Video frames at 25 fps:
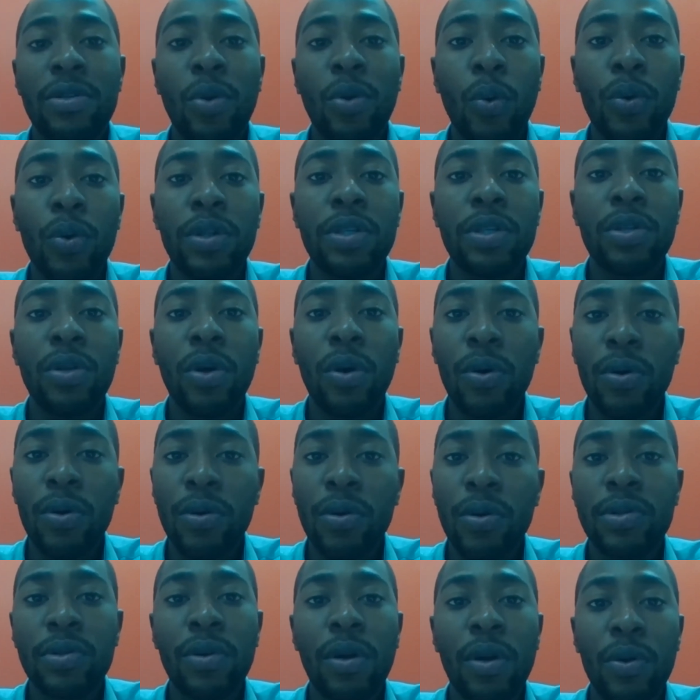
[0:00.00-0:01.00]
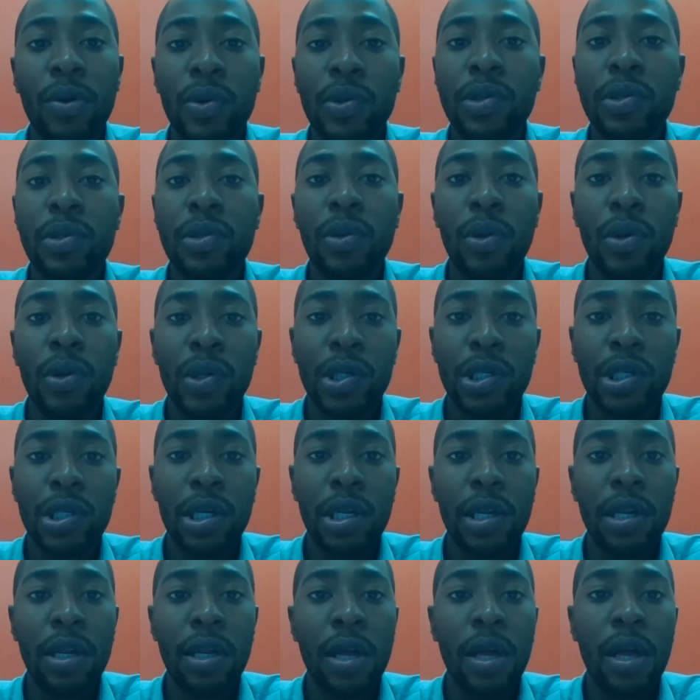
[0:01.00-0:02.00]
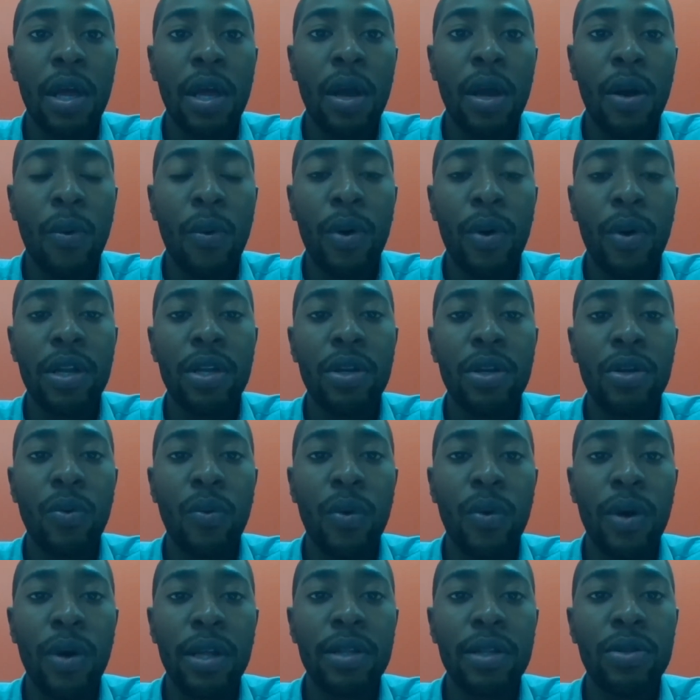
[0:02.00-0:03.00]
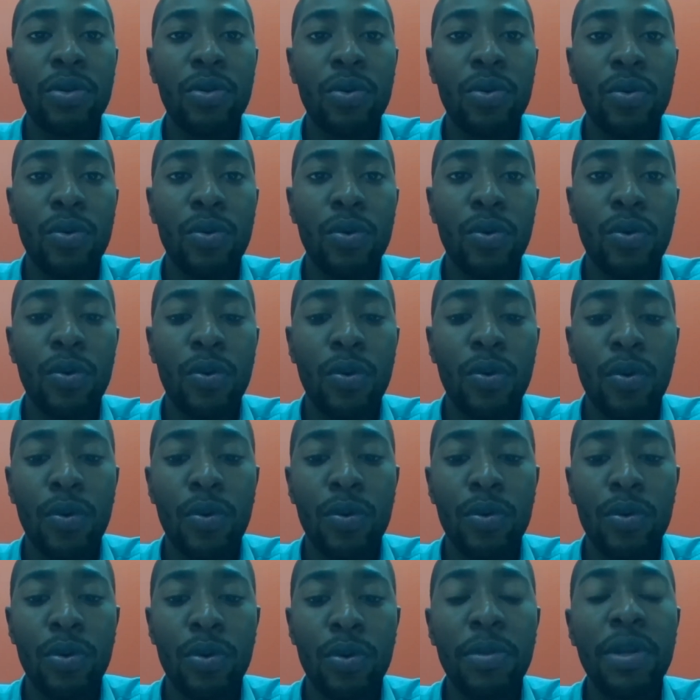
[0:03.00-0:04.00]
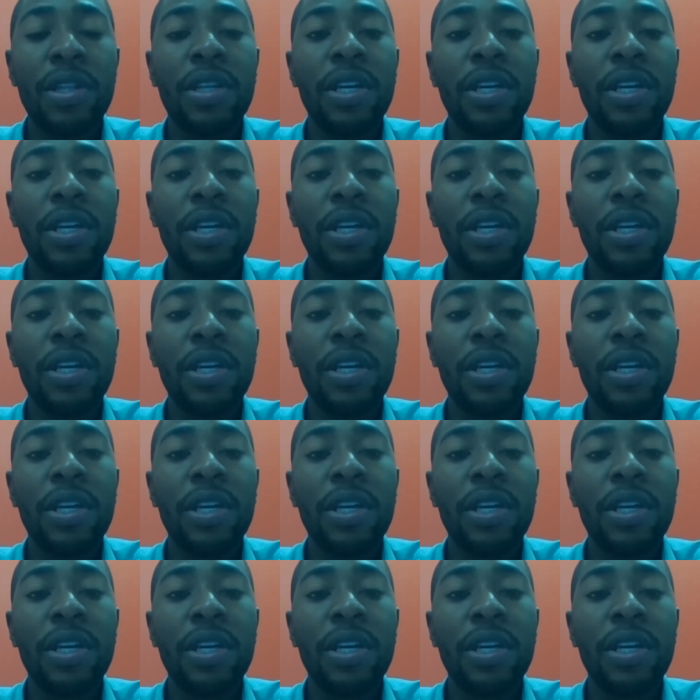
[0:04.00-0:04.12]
So it's also a good solution when you want to,